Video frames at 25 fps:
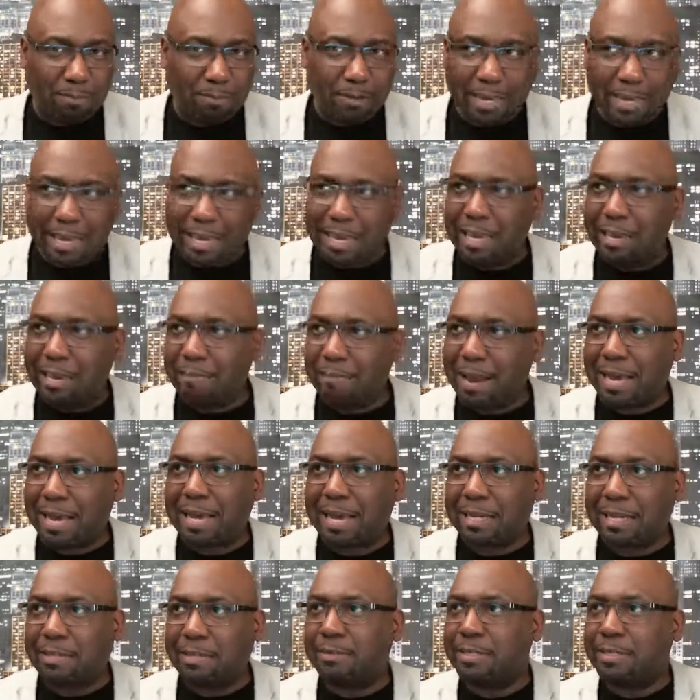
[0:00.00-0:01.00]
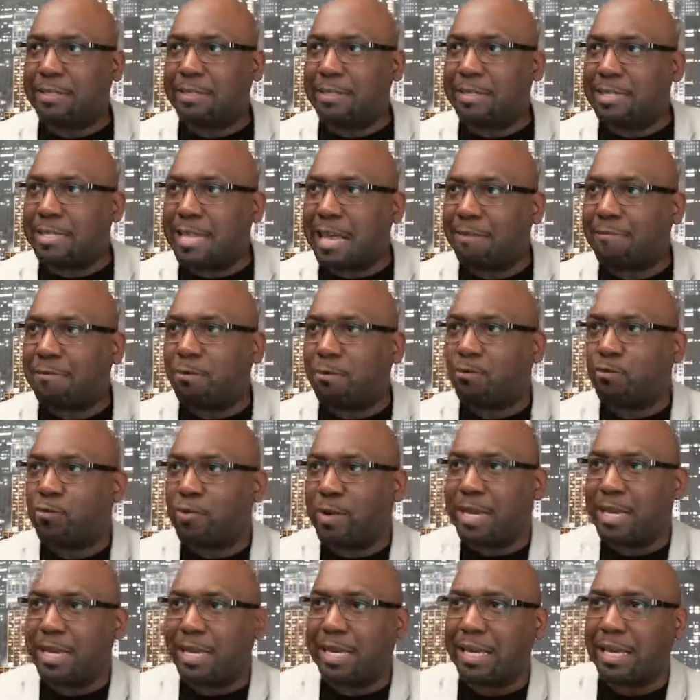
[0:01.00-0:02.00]
Key black activists never
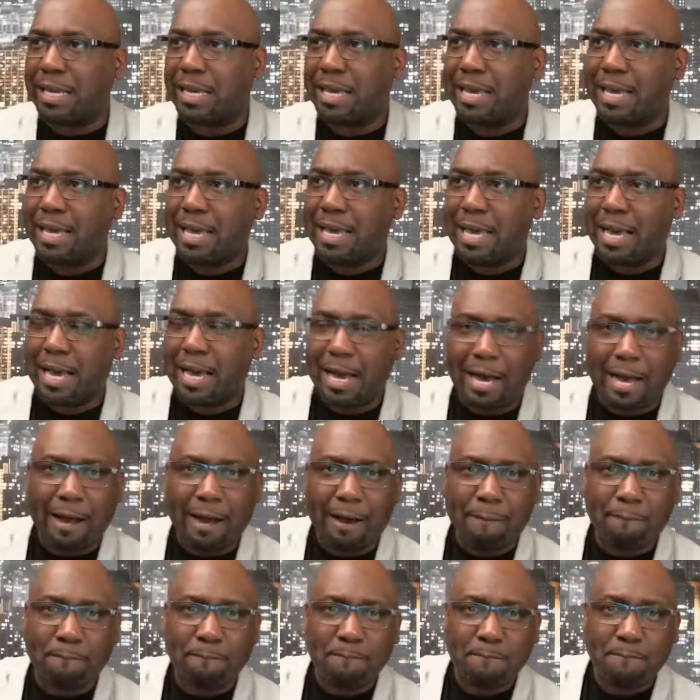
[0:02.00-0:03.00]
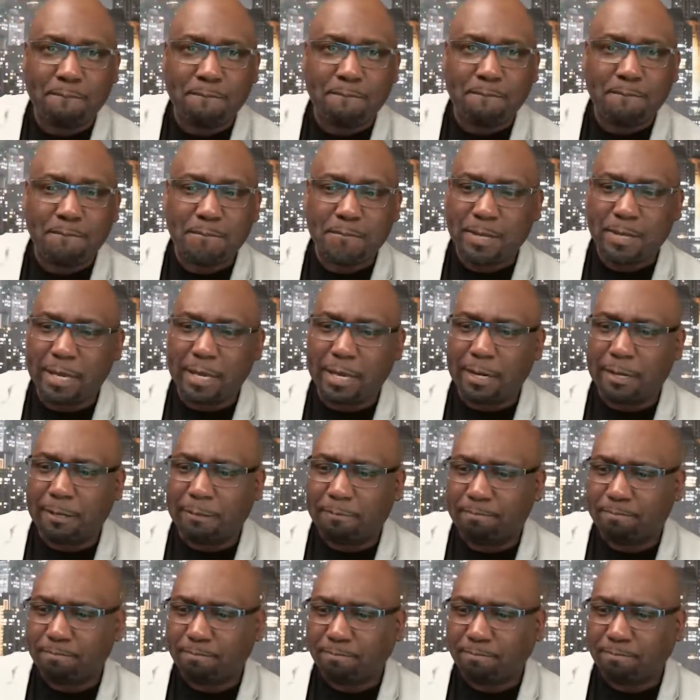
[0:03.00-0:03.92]
really, um, you know,